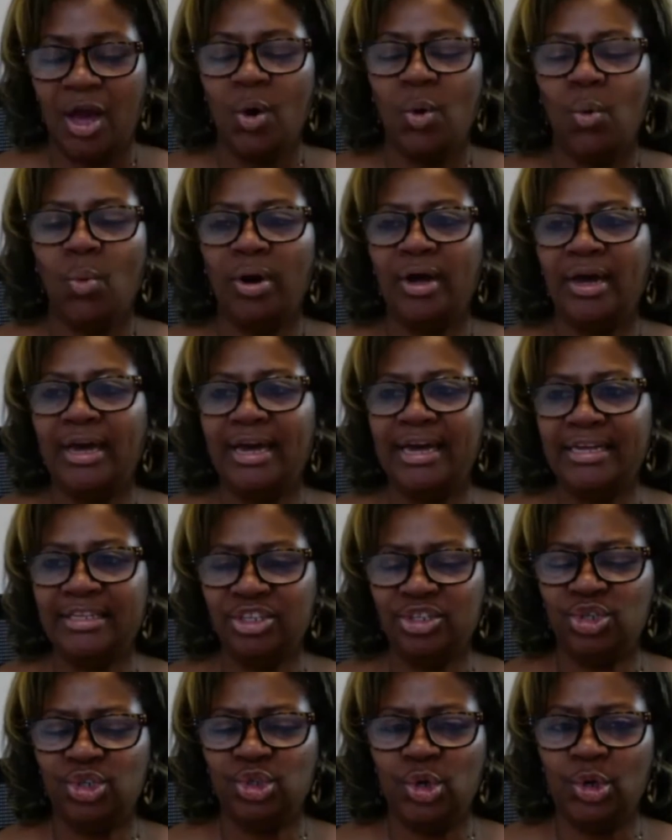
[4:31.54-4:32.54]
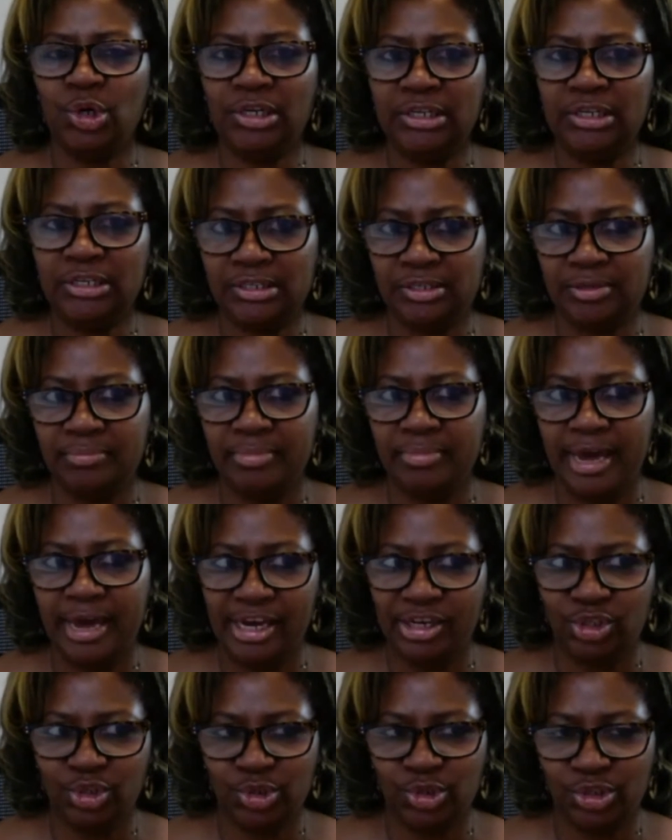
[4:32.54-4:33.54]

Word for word: Well, as a journalism major,